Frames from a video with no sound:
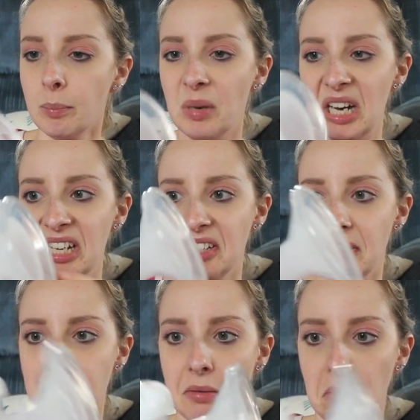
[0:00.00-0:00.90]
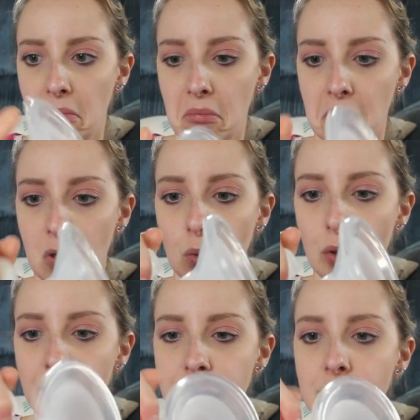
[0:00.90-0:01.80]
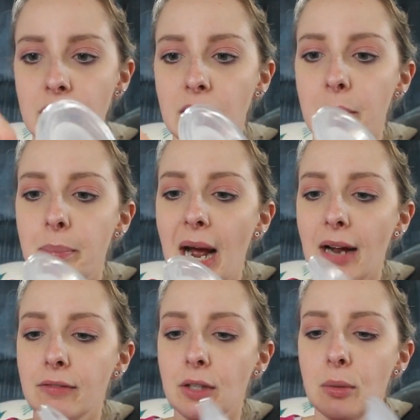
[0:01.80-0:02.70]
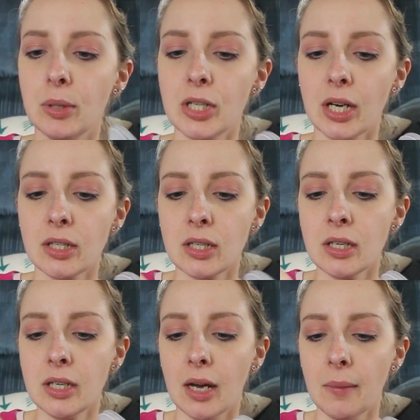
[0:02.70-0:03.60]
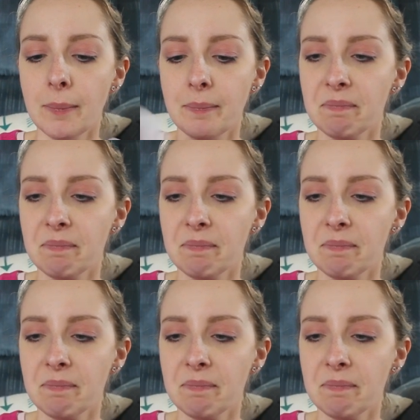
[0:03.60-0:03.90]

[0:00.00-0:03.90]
But cool. This looks like the backflow protector. Yep.